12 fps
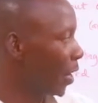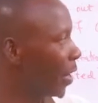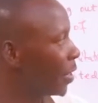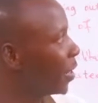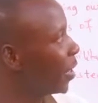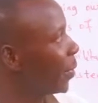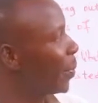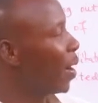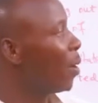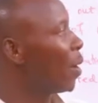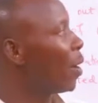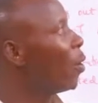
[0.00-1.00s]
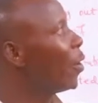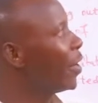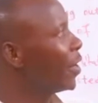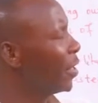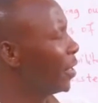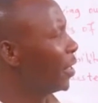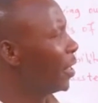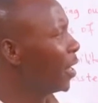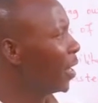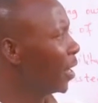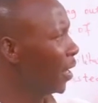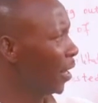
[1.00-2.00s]
Energy and the power. Oil
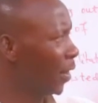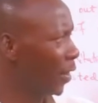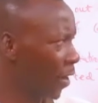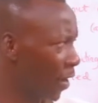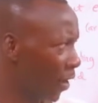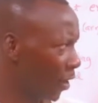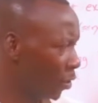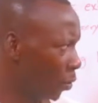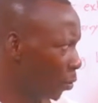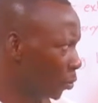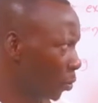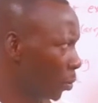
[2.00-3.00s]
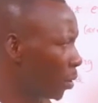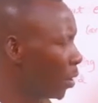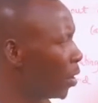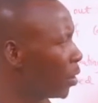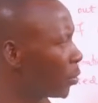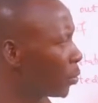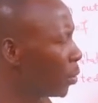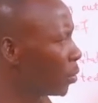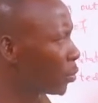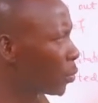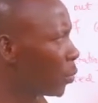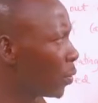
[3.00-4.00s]
is the energy also. So
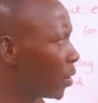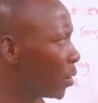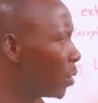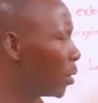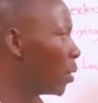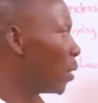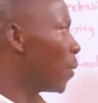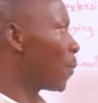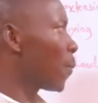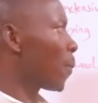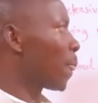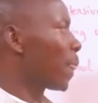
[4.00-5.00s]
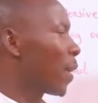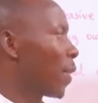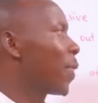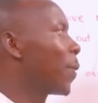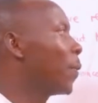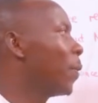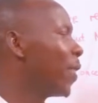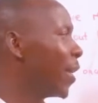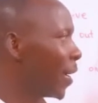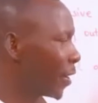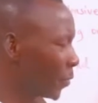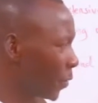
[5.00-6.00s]
through
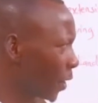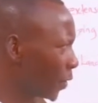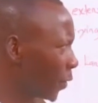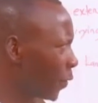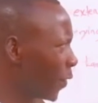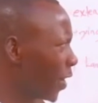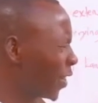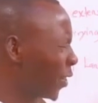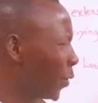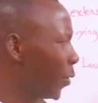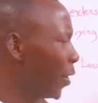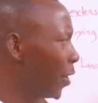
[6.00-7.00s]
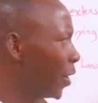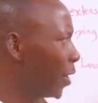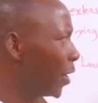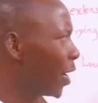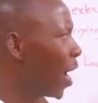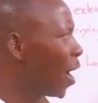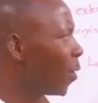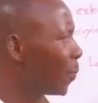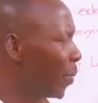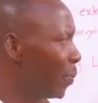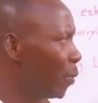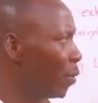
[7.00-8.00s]
the extraction of that oil, now
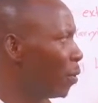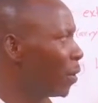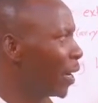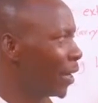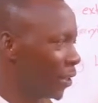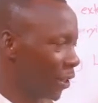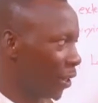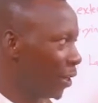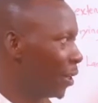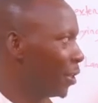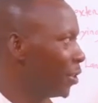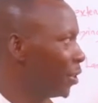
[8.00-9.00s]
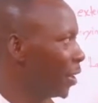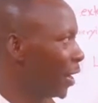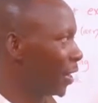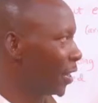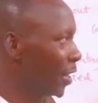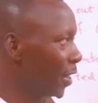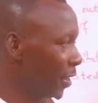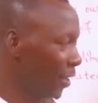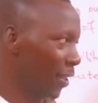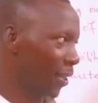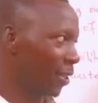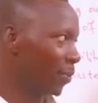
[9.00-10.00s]
people get energy and
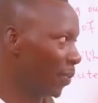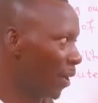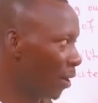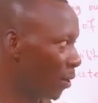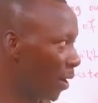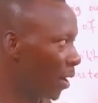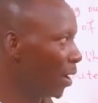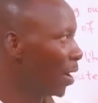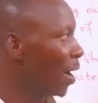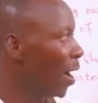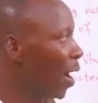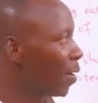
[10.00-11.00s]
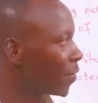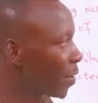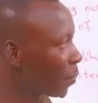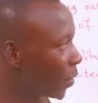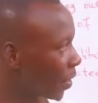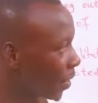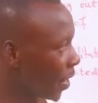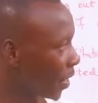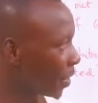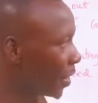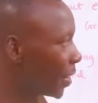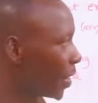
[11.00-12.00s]
the power. After looking at
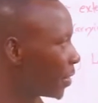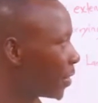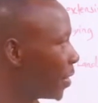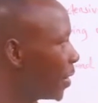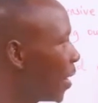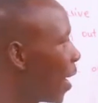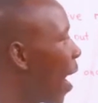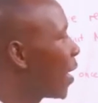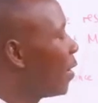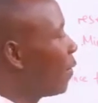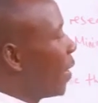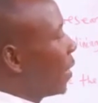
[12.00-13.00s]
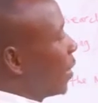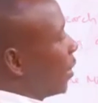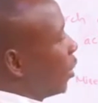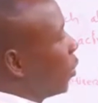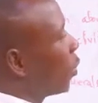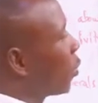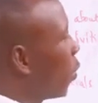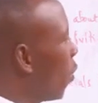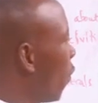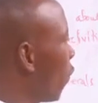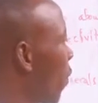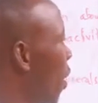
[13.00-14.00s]
that, let us see the advantage also
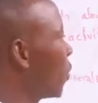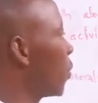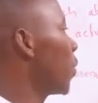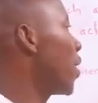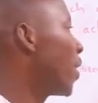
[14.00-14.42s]
of natural